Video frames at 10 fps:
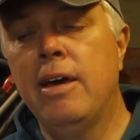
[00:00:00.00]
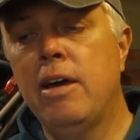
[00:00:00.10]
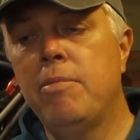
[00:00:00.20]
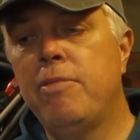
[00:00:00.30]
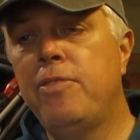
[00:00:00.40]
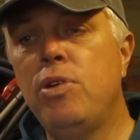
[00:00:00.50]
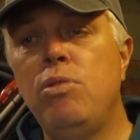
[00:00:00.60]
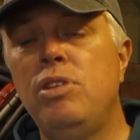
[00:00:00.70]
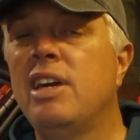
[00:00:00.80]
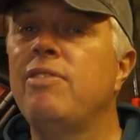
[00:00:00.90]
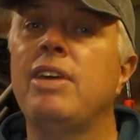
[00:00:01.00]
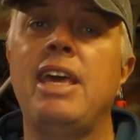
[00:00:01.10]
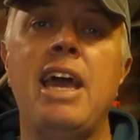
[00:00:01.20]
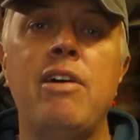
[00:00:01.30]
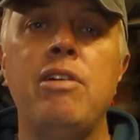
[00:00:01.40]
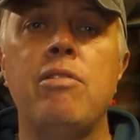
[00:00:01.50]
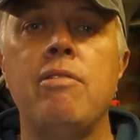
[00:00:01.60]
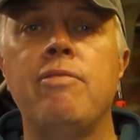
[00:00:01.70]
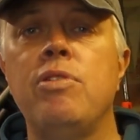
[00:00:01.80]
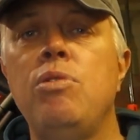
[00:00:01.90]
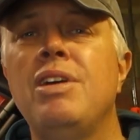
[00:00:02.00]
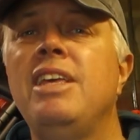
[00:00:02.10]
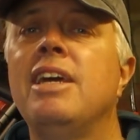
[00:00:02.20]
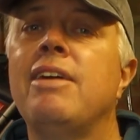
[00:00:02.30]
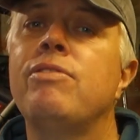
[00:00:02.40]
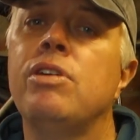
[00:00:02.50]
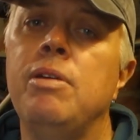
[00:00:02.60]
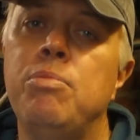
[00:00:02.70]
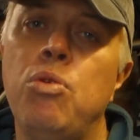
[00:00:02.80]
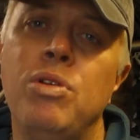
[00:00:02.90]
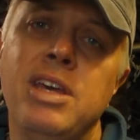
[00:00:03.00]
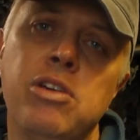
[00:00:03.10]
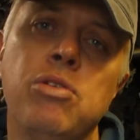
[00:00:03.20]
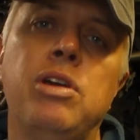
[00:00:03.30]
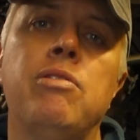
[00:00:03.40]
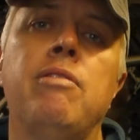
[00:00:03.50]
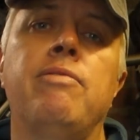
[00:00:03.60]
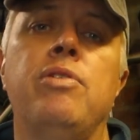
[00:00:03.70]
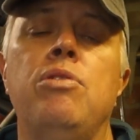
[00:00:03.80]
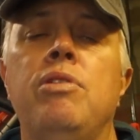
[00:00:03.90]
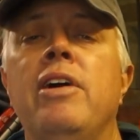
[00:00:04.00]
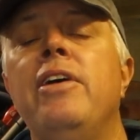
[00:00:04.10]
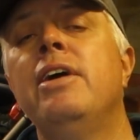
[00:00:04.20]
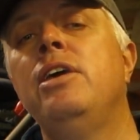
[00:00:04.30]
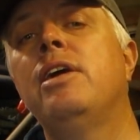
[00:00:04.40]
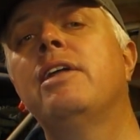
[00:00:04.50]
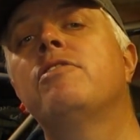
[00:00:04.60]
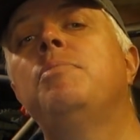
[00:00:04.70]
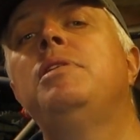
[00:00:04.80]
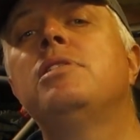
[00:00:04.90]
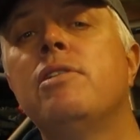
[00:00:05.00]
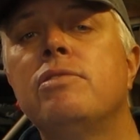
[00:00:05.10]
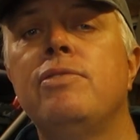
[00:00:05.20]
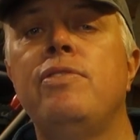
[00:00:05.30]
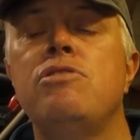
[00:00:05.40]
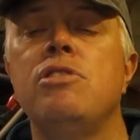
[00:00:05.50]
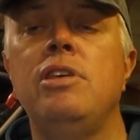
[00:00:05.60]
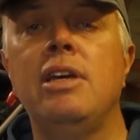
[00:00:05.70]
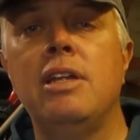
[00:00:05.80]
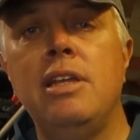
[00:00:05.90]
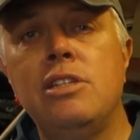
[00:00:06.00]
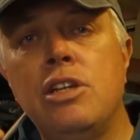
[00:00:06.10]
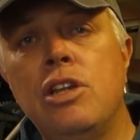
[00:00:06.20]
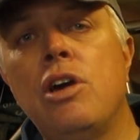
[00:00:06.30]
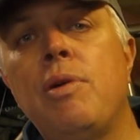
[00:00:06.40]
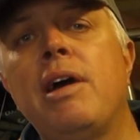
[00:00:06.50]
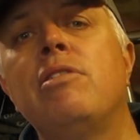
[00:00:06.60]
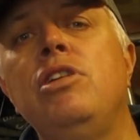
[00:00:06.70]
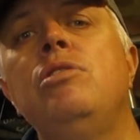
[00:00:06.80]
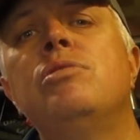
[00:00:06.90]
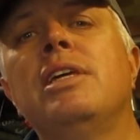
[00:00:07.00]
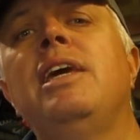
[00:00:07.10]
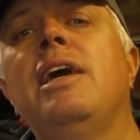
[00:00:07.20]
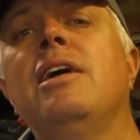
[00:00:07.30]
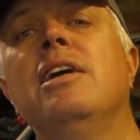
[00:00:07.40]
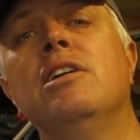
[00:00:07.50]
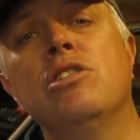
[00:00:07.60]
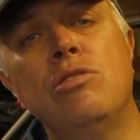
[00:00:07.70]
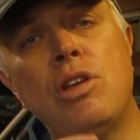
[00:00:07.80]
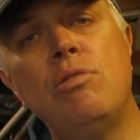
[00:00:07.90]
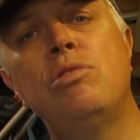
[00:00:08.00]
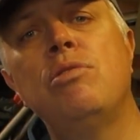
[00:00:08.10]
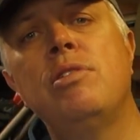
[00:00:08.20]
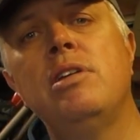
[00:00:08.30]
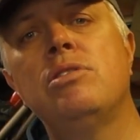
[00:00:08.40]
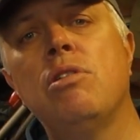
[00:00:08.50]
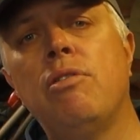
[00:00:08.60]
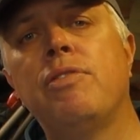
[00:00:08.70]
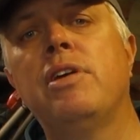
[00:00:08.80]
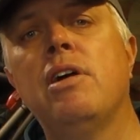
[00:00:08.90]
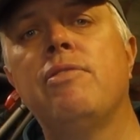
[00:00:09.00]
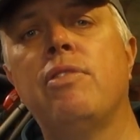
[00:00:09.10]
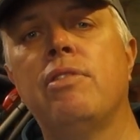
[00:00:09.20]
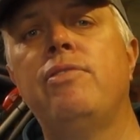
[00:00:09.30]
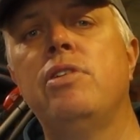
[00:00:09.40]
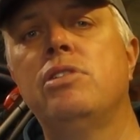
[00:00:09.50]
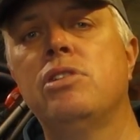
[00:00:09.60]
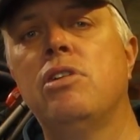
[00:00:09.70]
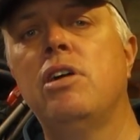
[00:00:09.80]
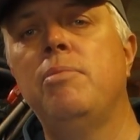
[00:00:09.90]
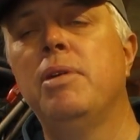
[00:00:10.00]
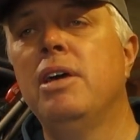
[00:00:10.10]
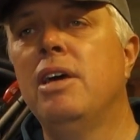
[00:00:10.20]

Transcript: um, food. You're going to have to carry your own food and you're going to have to, importantly, cook your own food. You're going to have to be self-sufficient. You're going to need to know how to use the kit. So don't do this off the cuff on the first time.